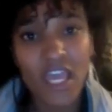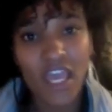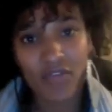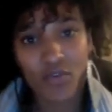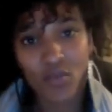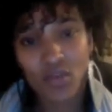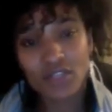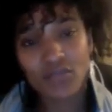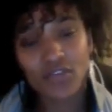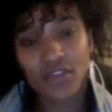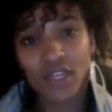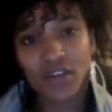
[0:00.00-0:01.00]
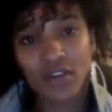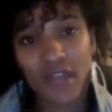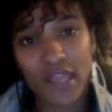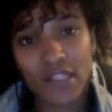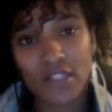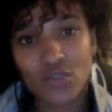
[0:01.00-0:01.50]
if it wasn't for the
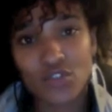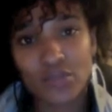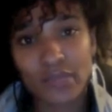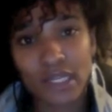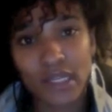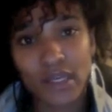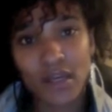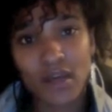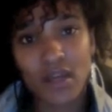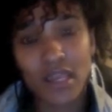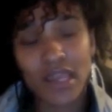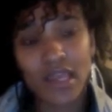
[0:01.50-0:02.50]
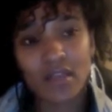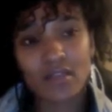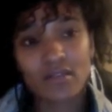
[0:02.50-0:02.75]
internet and social media and